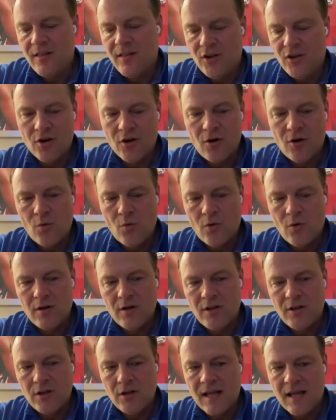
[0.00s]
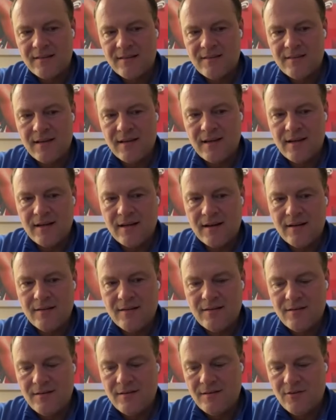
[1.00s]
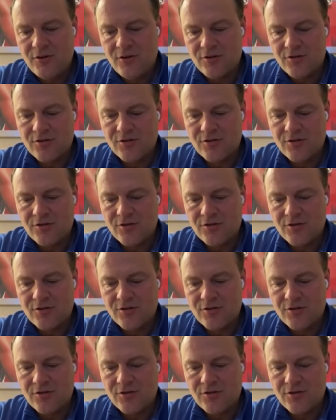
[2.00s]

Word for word: you don't want you'd like to get your